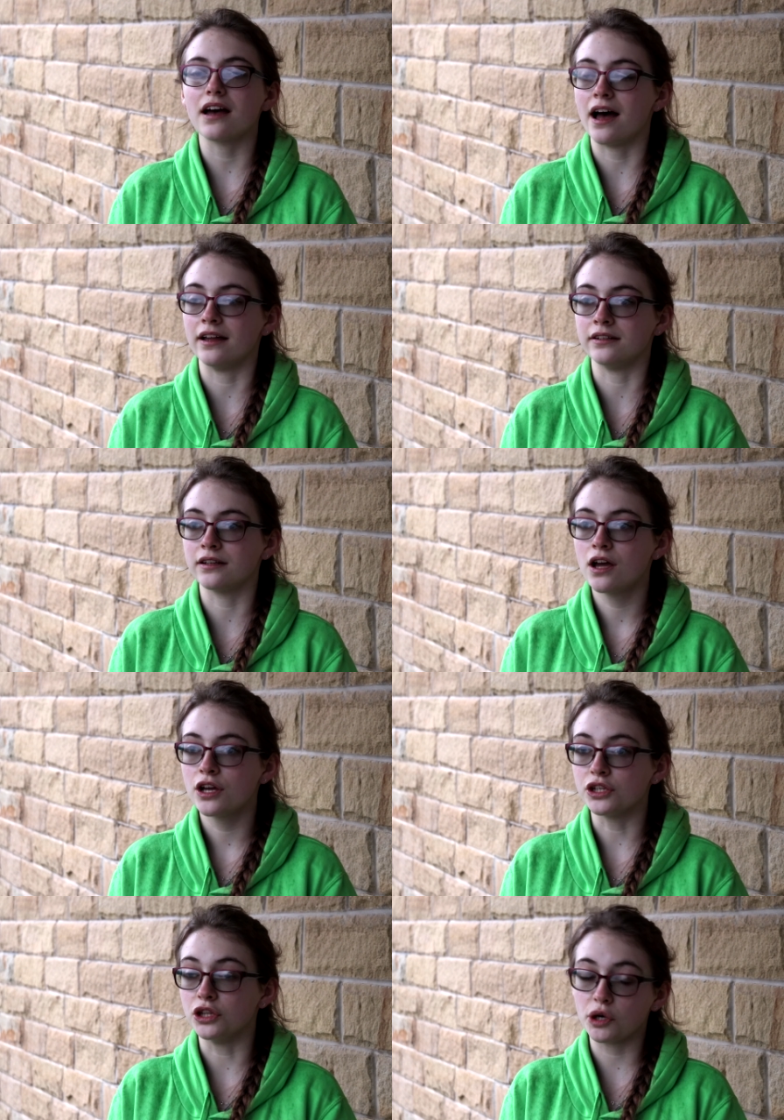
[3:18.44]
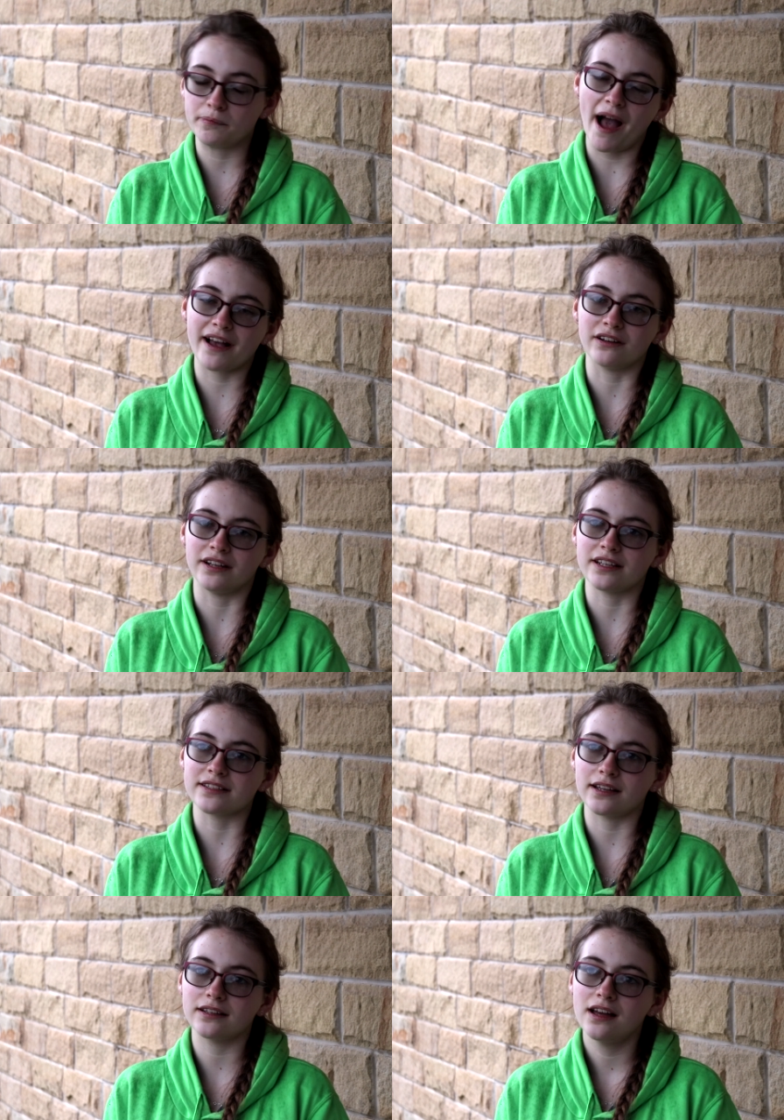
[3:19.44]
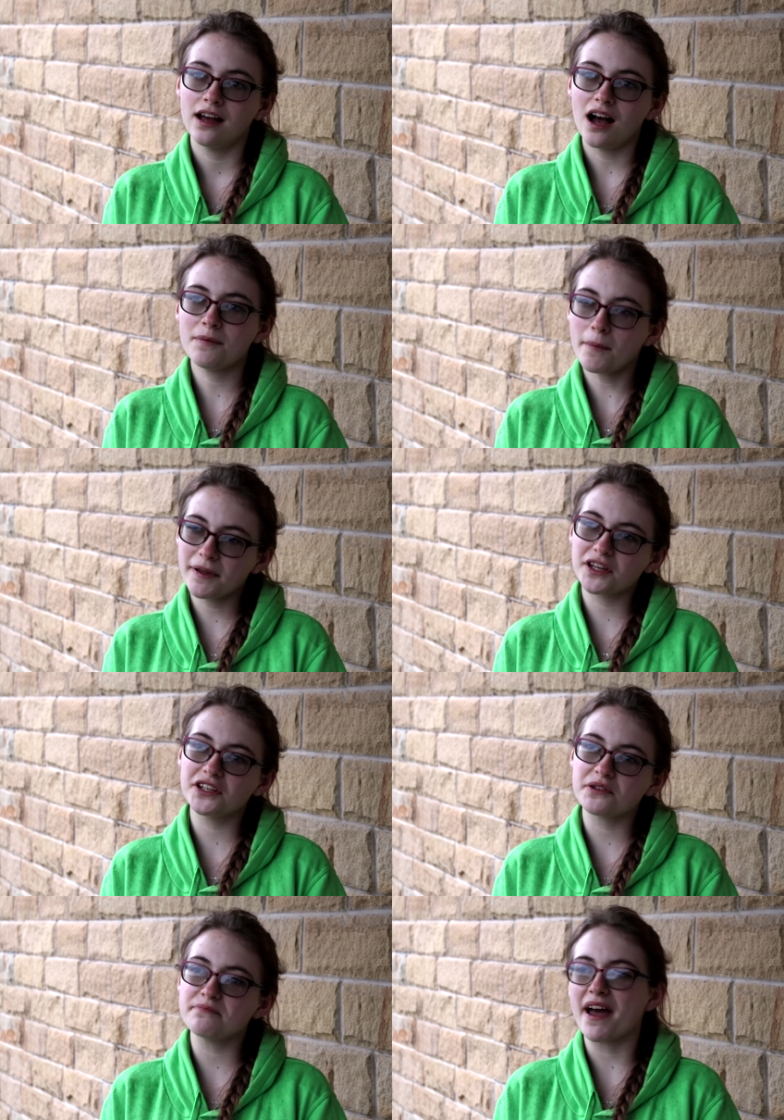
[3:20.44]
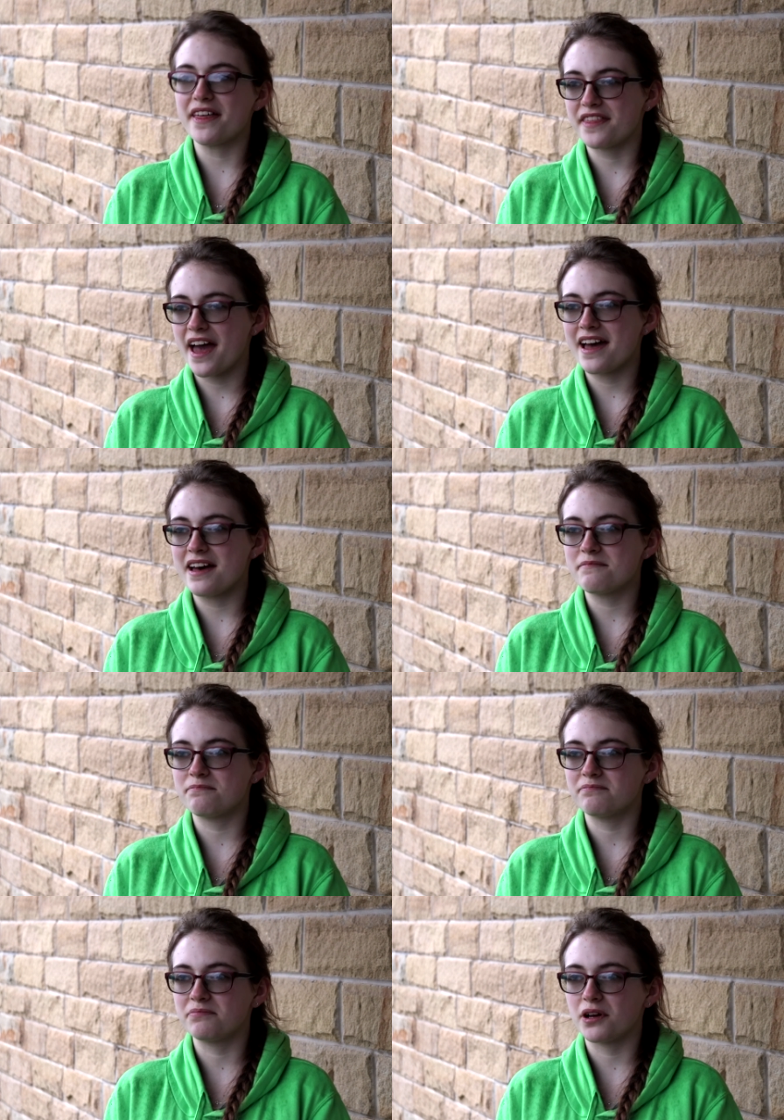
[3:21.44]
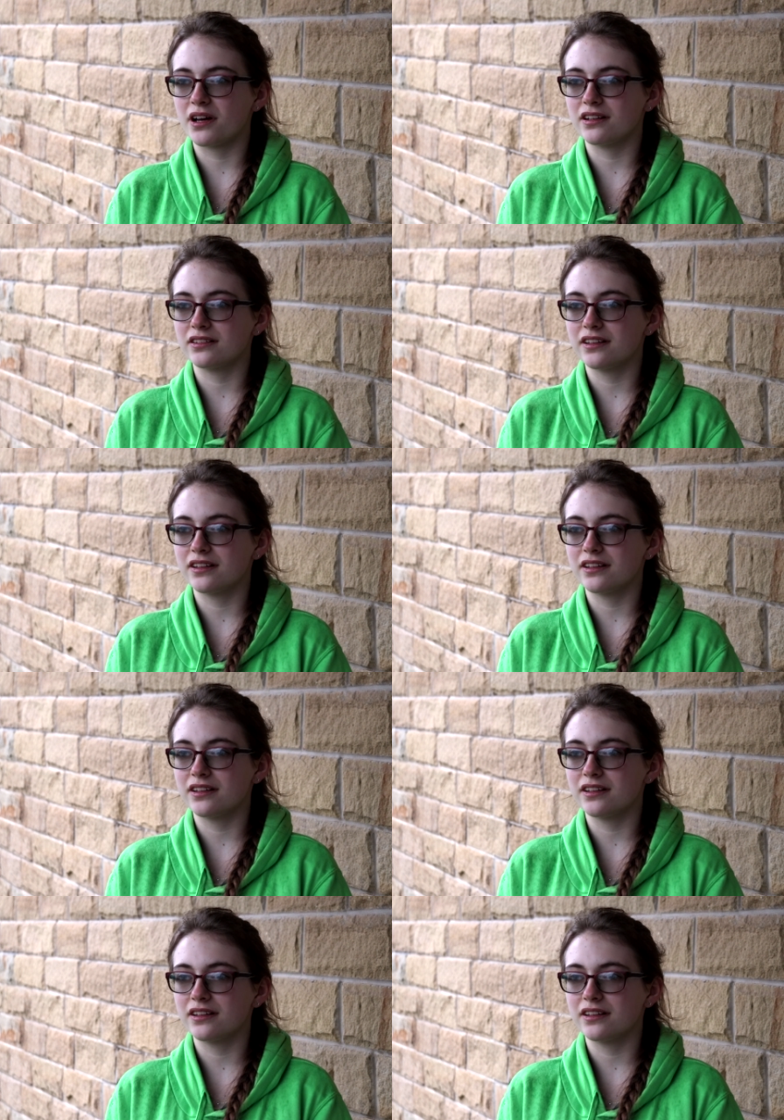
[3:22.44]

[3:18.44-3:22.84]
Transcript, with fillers: And you look back on it, it's like I probably could have done better there, but